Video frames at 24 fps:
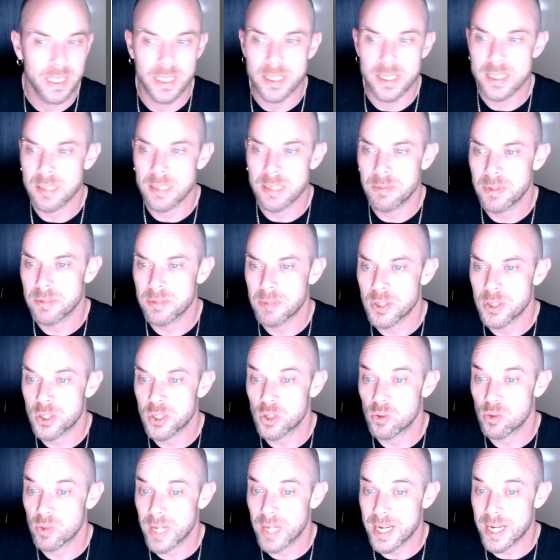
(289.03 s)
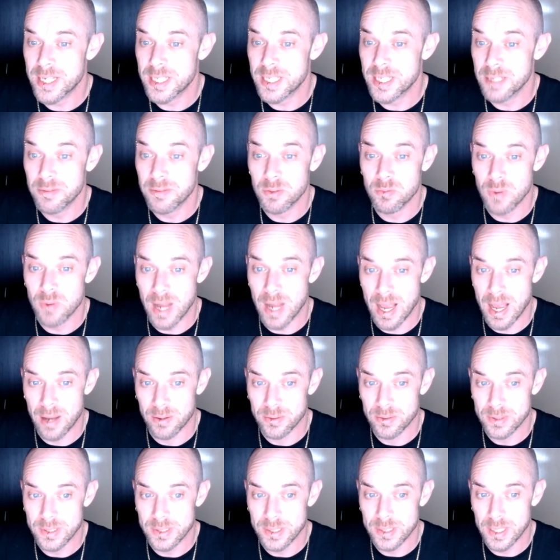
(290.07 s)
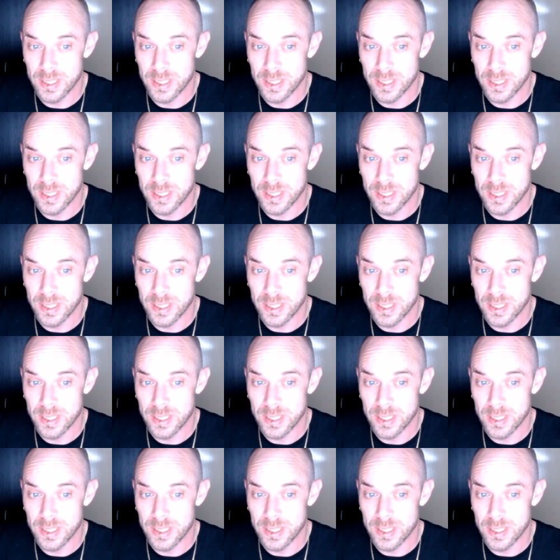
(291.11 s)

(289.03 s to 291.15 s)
Some of the most creative around.